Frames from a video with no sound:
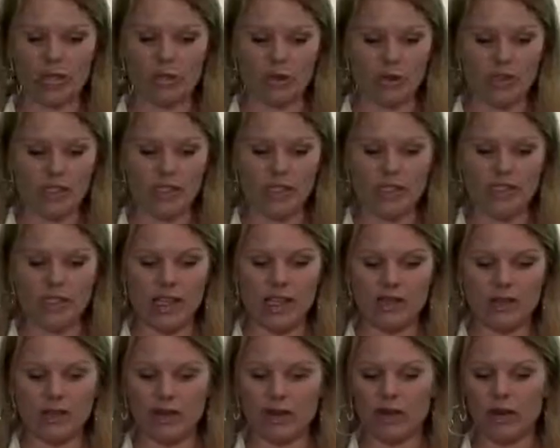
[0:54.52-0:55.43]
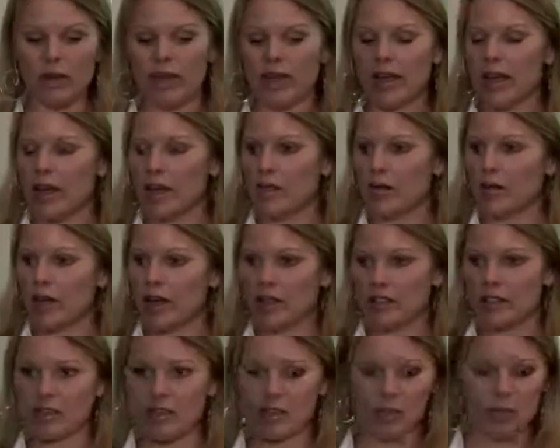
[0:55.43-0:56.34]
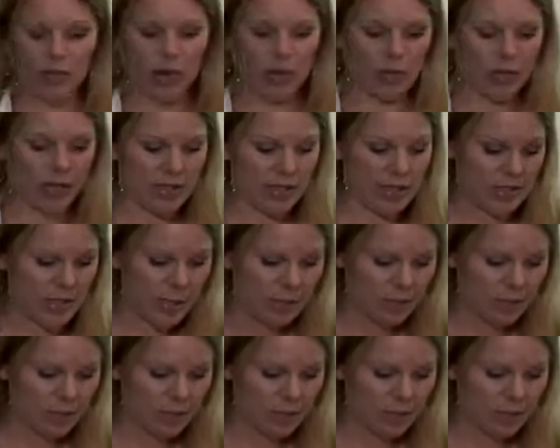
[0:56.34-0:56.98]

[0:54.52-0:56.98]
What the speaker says: more successful and productive appointments.